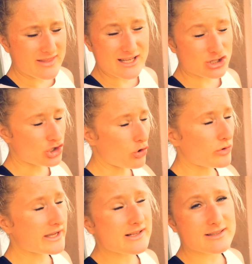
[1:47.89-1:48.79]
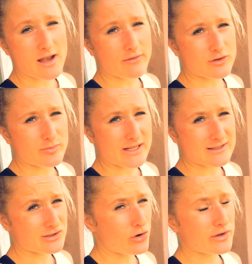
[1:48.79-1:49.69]
There's no guilt after
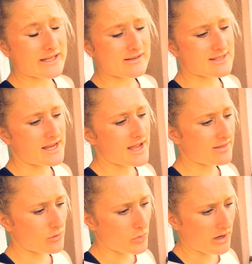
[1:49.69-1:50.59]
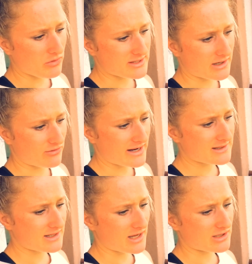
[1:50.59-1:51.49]
meals, no guilt. I had that when I was
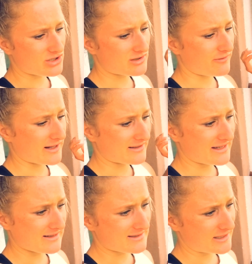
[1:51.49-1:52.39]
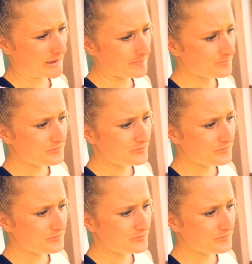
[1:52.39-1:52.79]
anorexic. I just felt guilty,